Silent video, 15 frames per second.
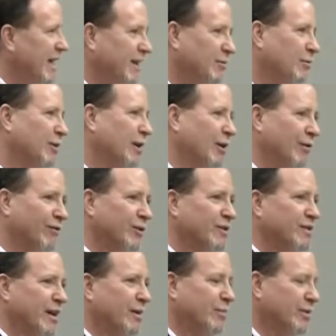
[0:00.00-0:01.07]
And for
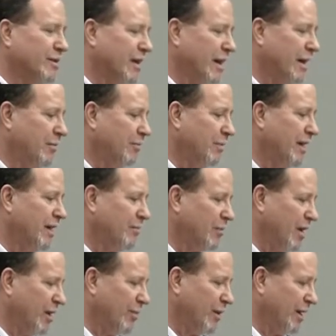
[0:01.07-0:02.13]
example, Tom and
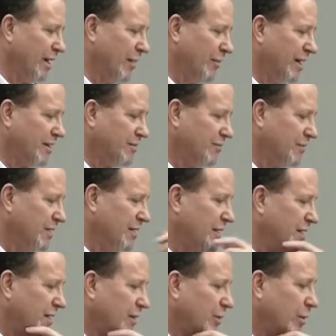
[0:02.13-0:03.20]
Barb and I met
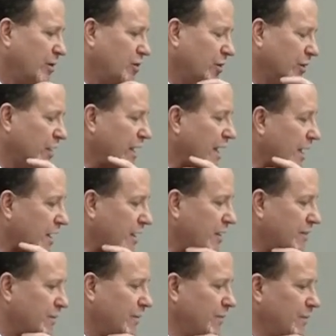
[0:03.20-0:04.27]
with Jody
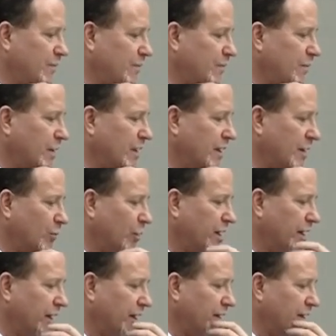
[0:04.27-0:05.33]
Hanna, and
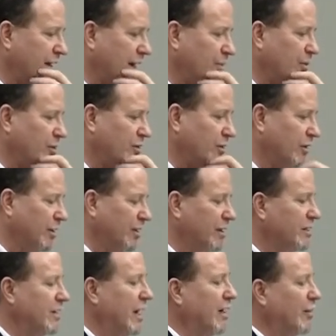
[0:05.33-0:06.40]
we had an opportunity
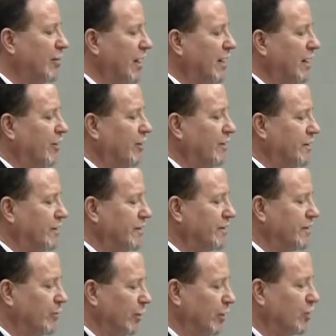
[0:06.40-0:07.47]
to talk about
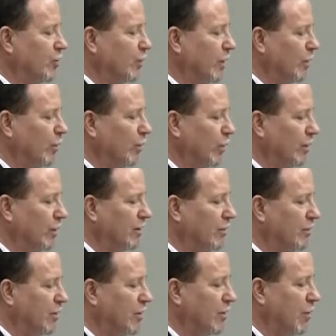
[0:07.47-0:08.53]
areas in which we would
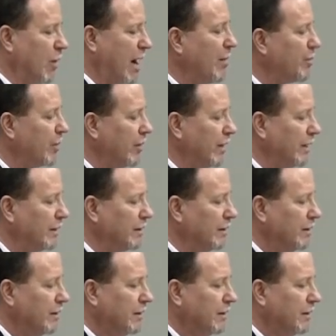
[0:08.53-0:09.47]
cooperate.